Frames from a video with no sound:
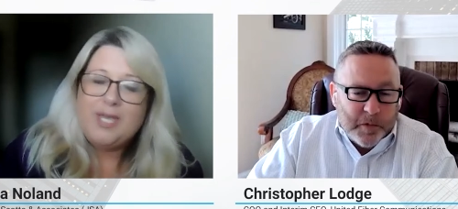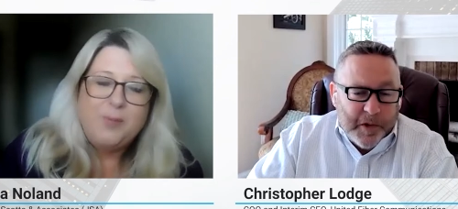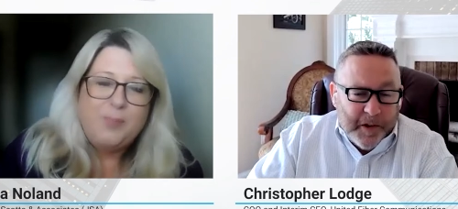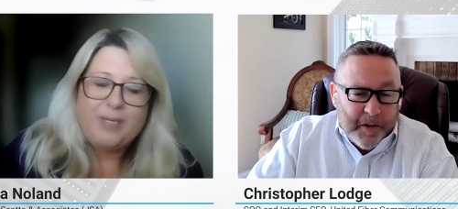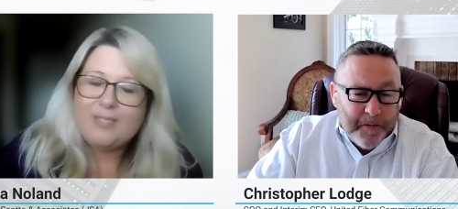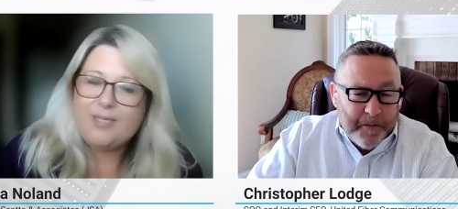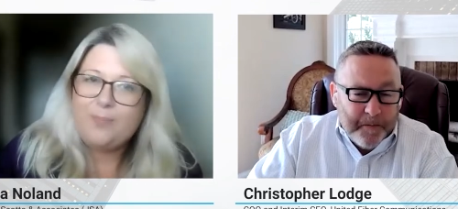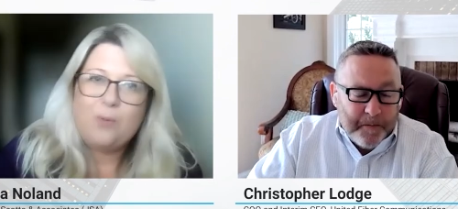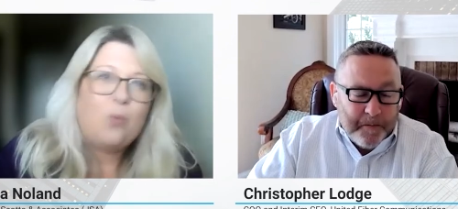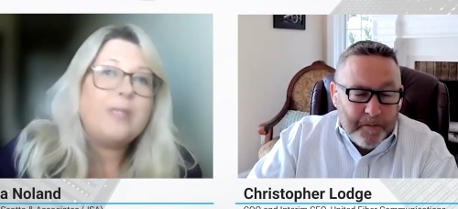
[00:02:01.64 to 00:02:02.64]
Speaker 1: are staying
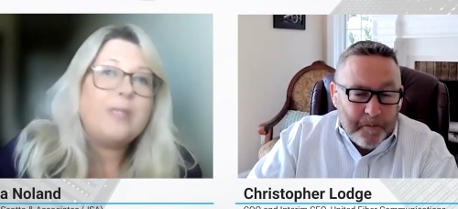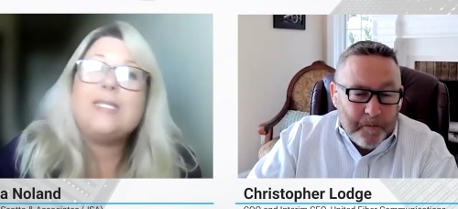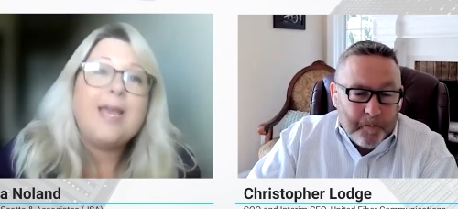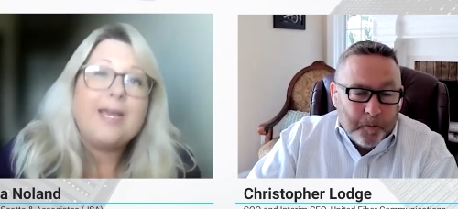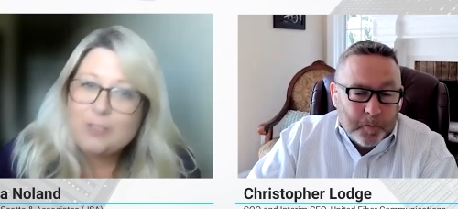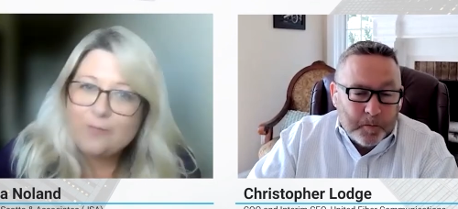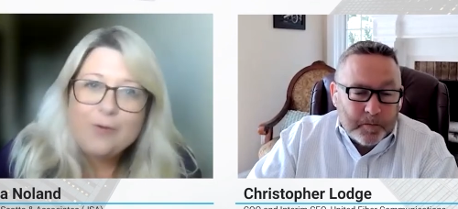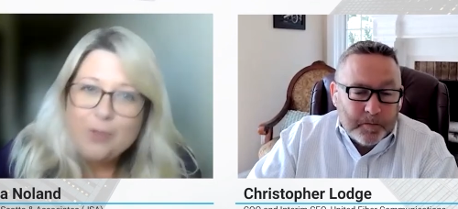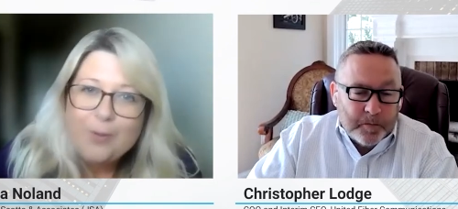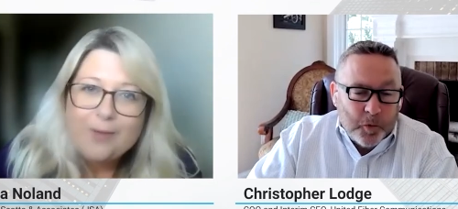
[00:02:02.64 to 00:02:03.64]
busy, but what's
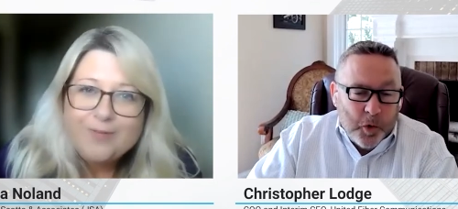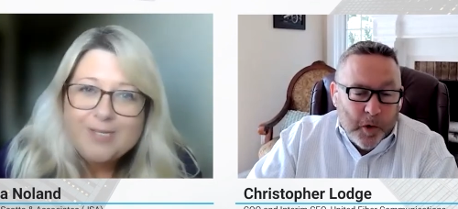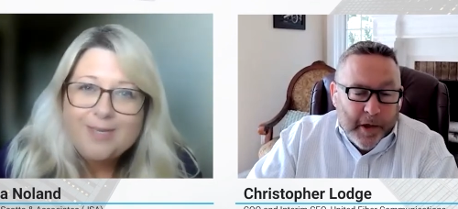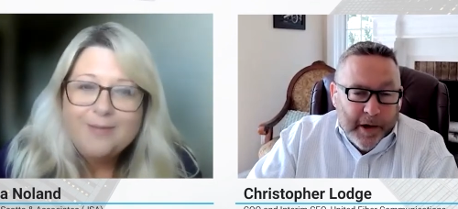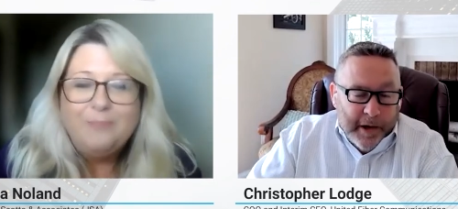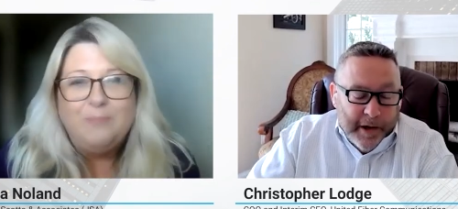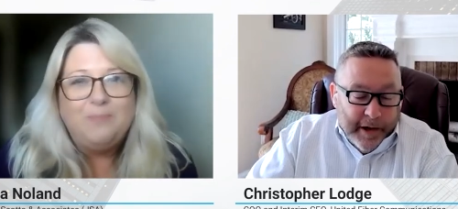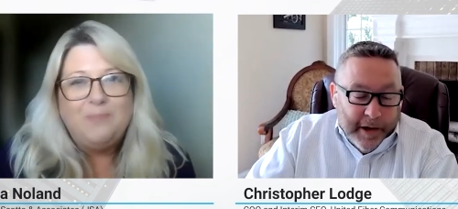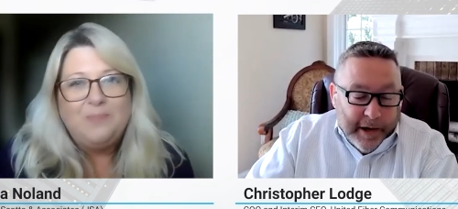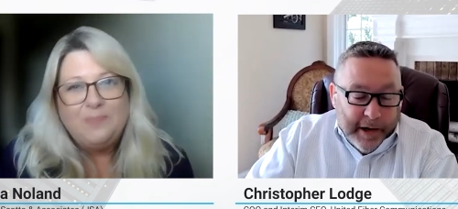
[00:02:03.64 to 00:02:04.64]
next for UFD?
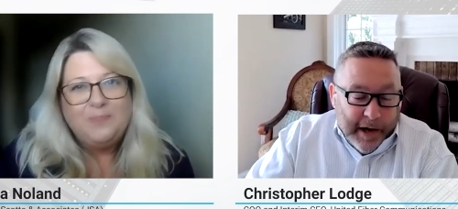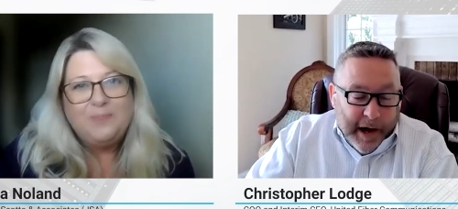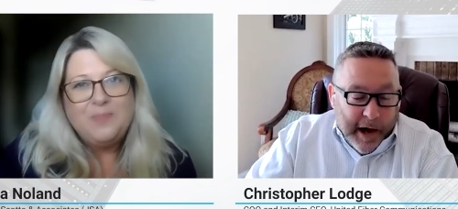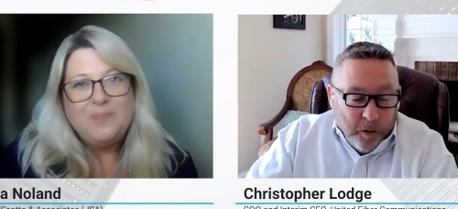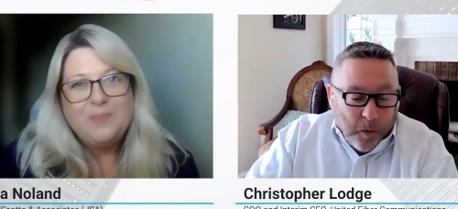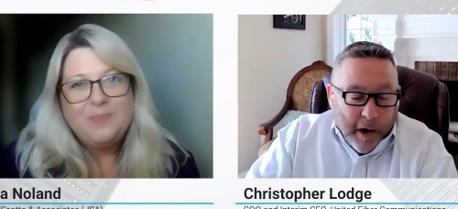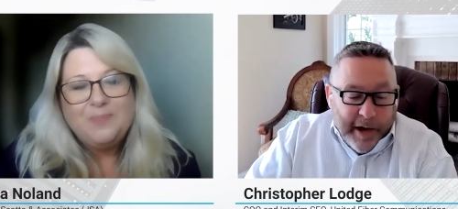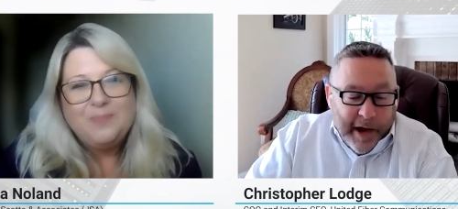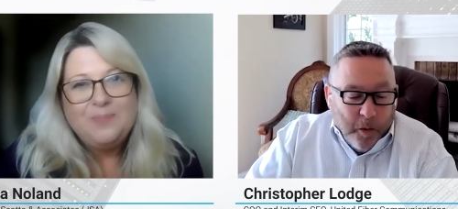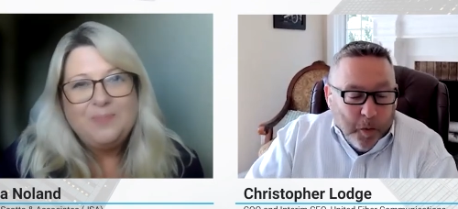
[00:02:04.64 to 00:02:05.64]
Speaker 2: Uh,
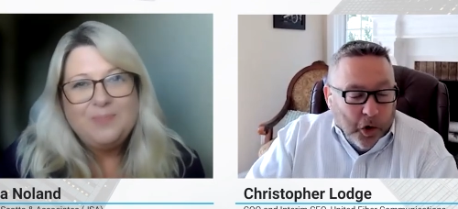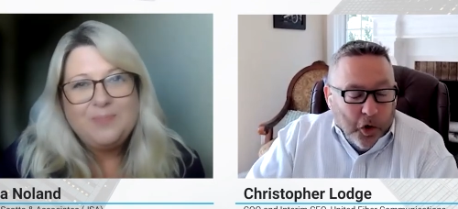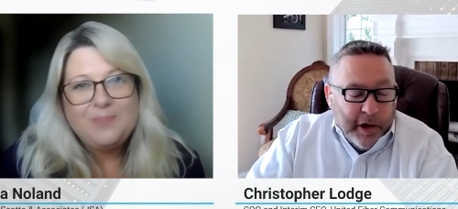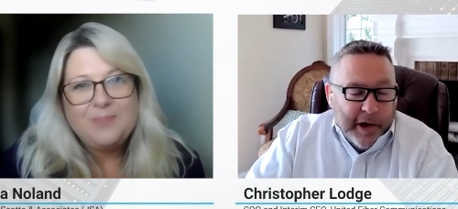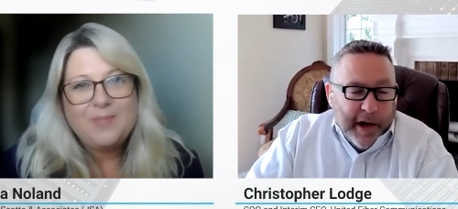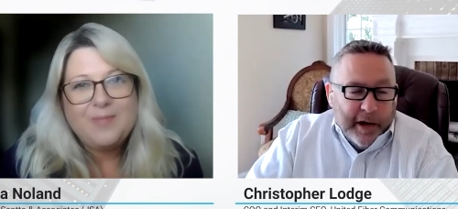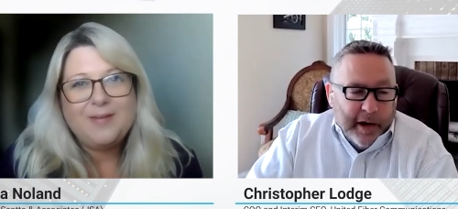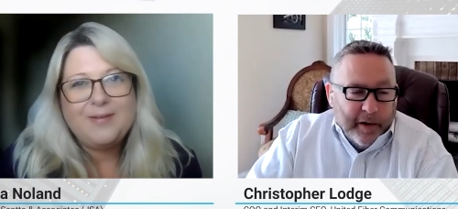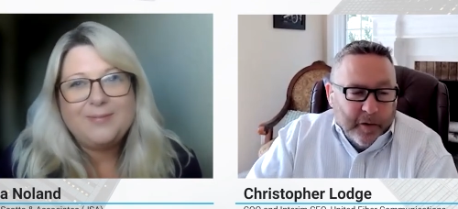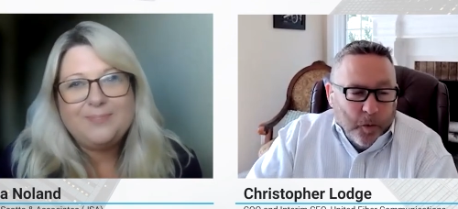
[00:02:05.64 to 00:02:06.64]
right now, we're looking
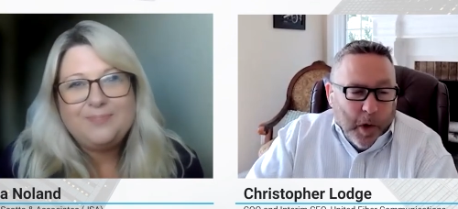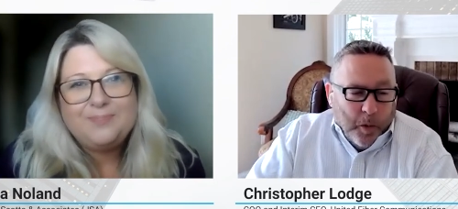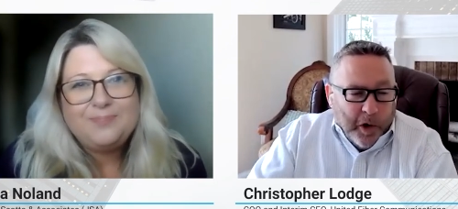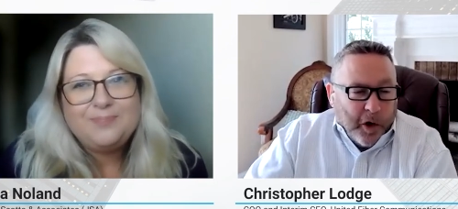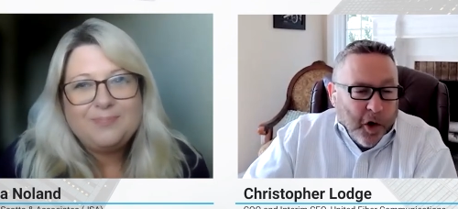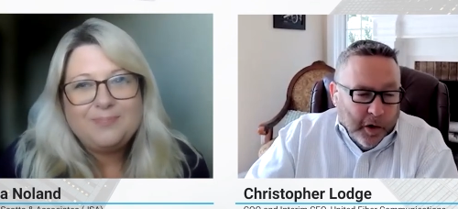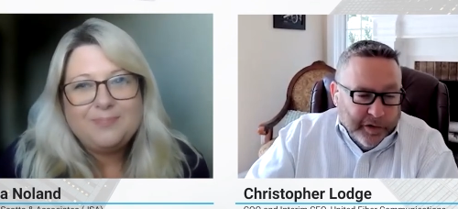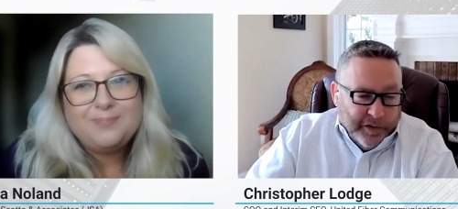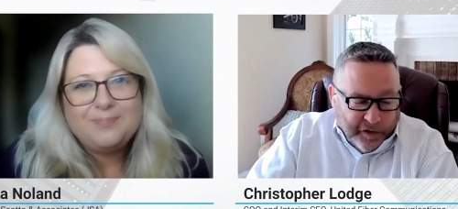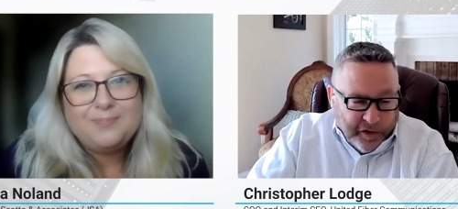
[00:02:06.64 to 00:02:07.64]
at uh, what we're
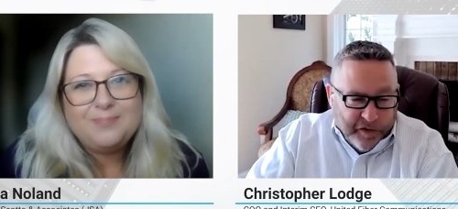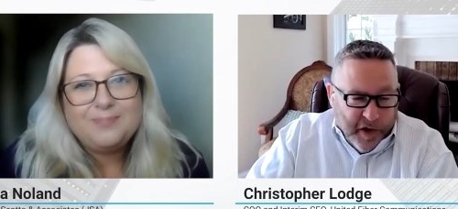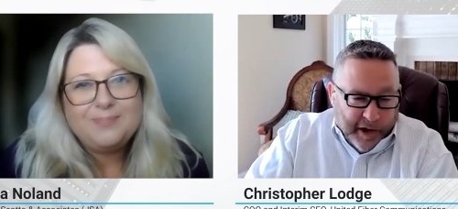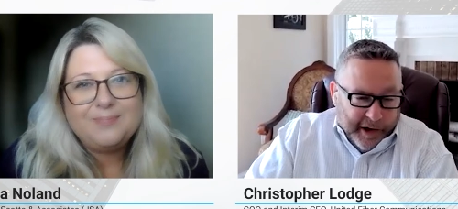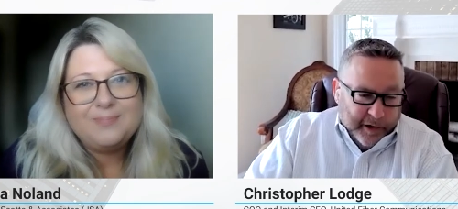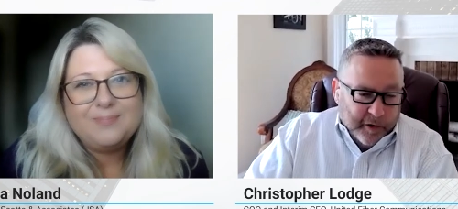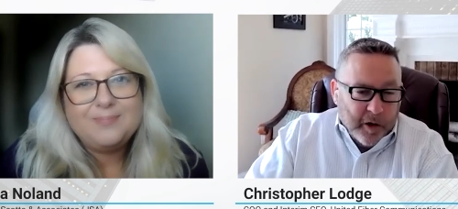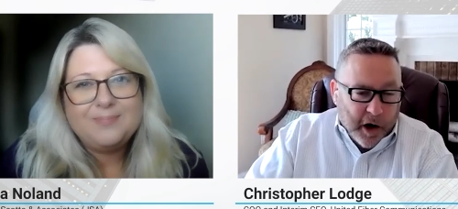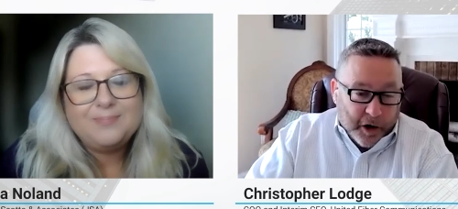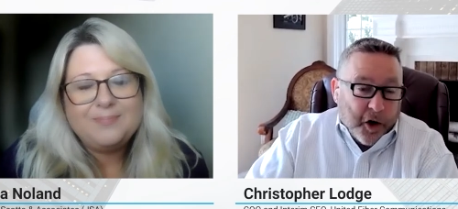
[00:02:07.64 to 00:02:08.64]
calling
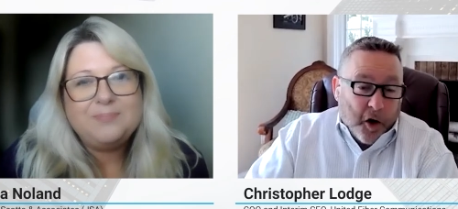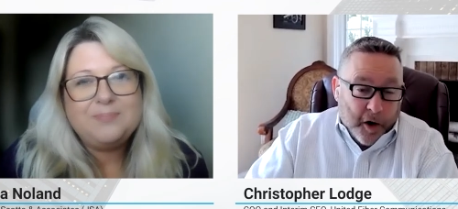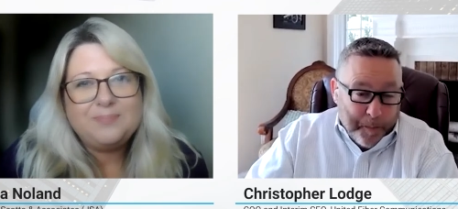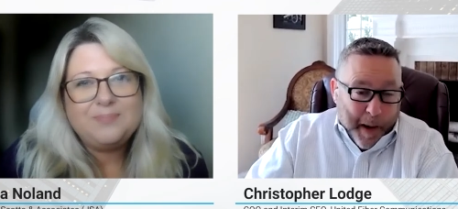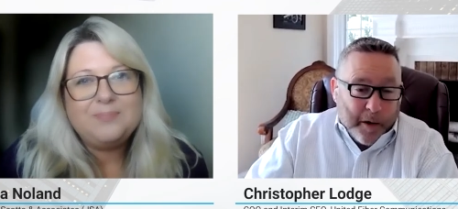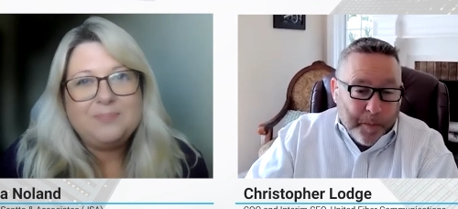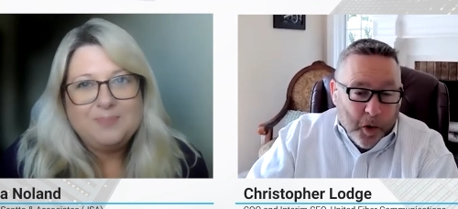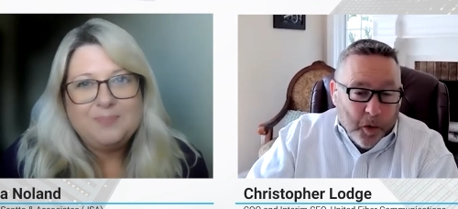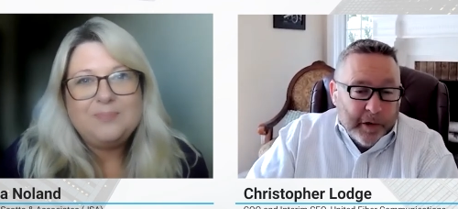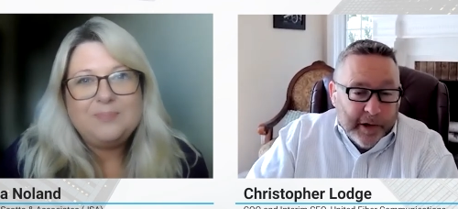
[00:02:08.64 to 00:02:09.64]
densifying our current
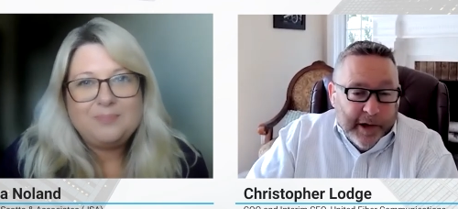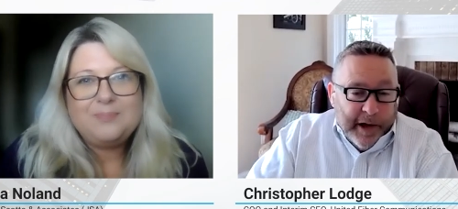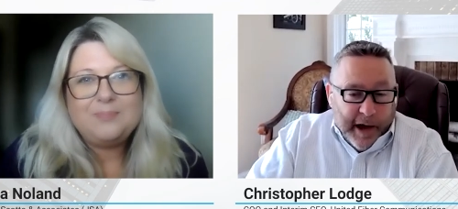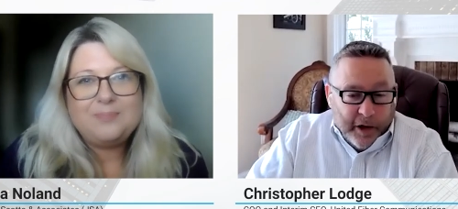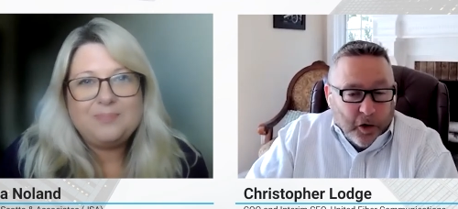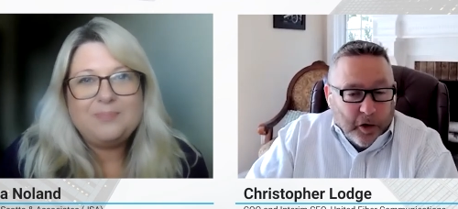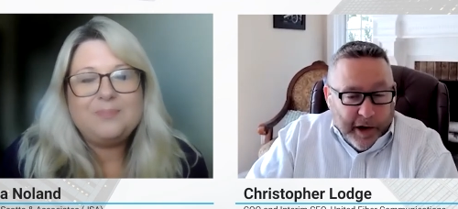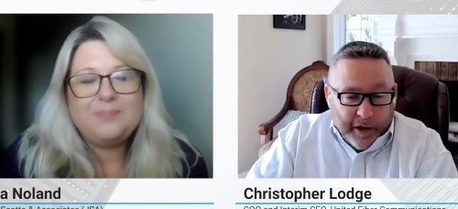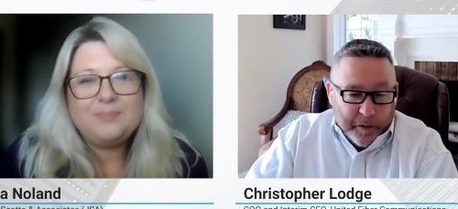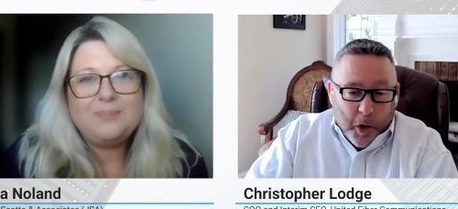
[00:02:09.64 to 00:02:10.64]
backbone and
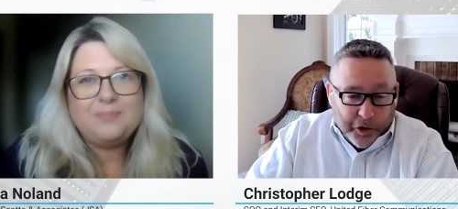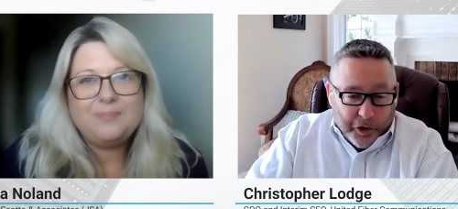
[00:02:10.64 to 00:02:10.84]
looking at some